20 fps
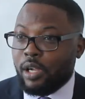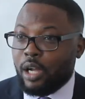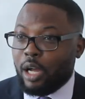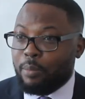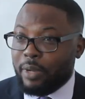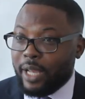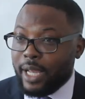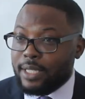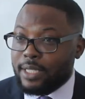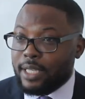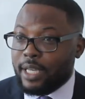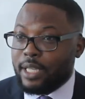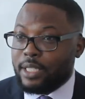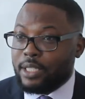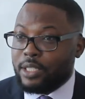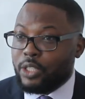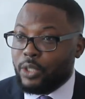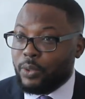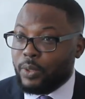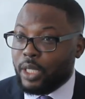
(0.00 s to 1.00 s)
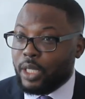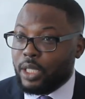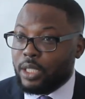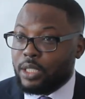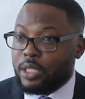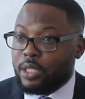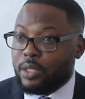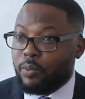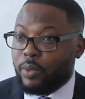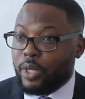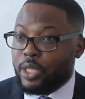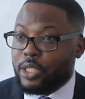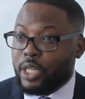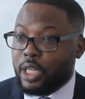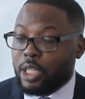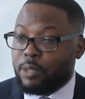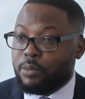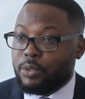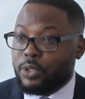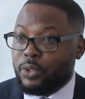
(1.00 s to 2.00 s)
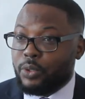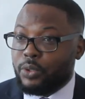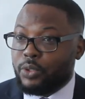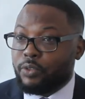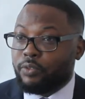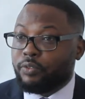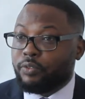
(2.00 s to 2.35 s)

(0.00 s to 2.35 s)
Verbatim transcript: Applied Science Unit, which helps you to